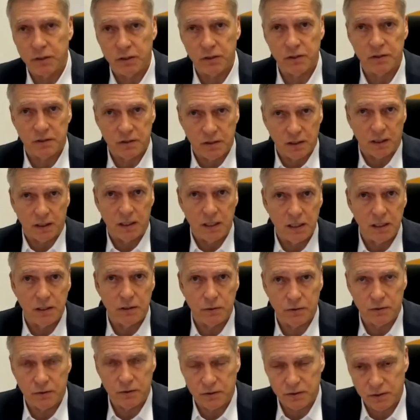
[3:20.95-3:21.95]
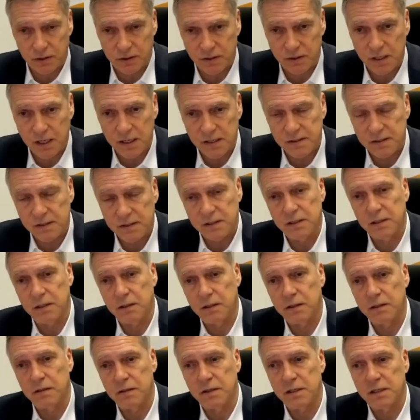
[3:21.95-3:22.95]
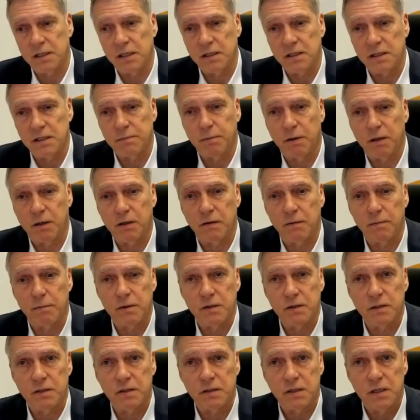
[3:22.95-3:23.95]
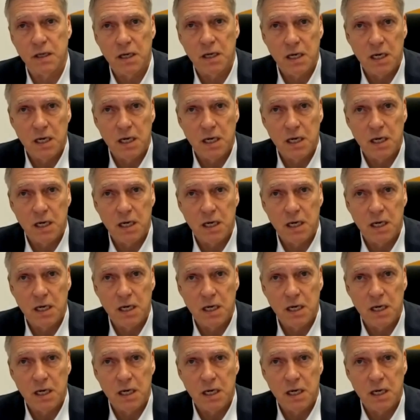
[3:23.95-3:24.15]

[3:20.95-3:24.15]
is the key to success here in this part of the business.